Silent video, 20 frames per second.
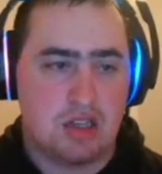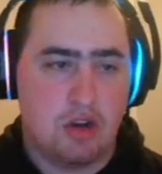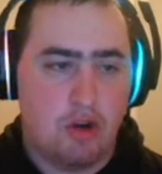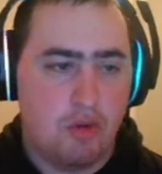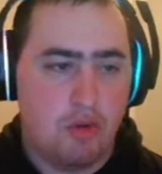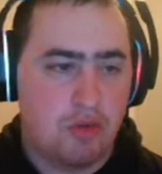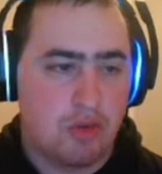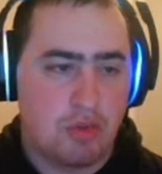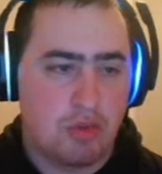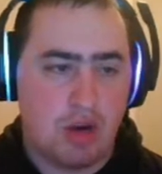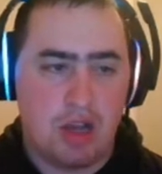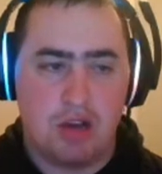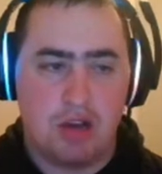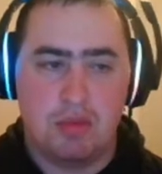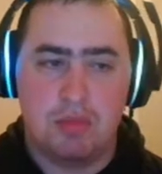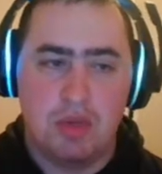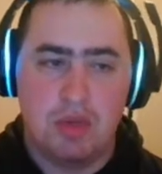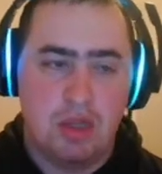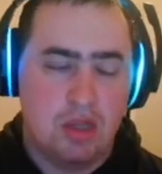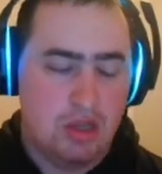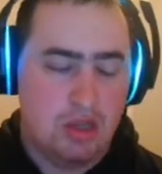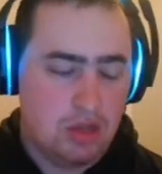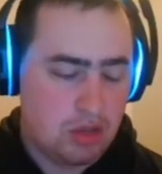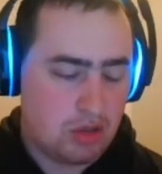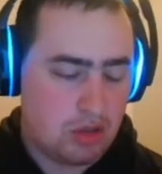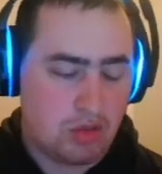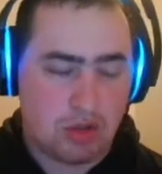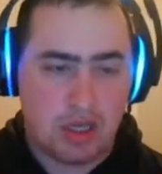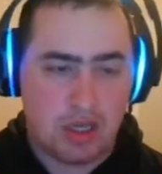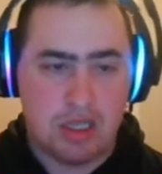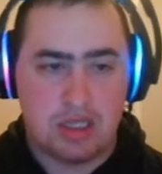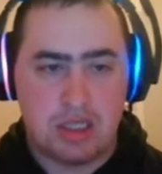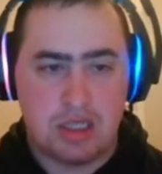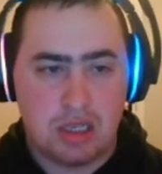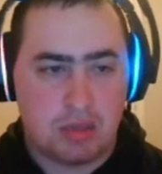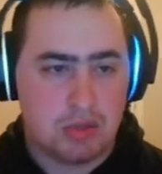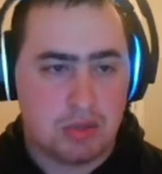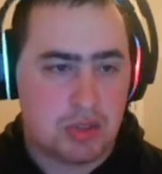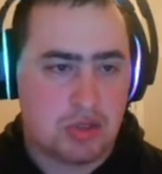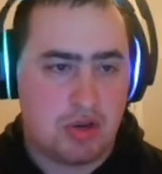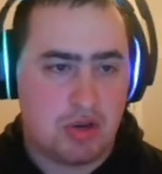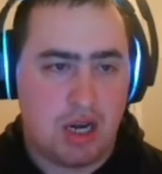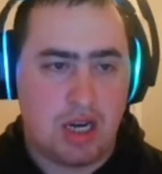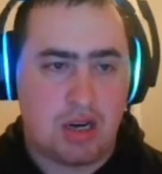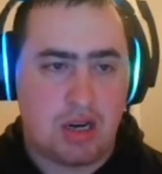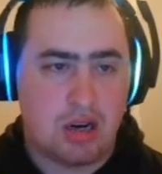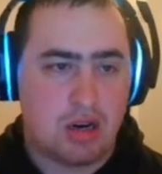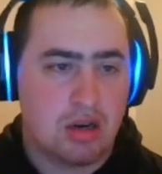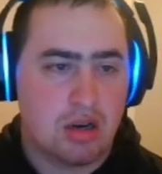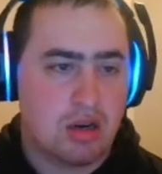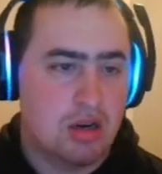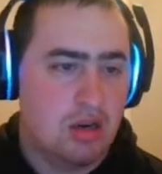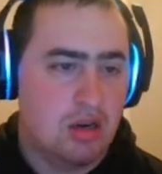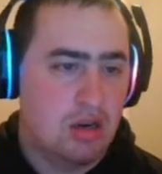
Overwhelm, crit, double striker.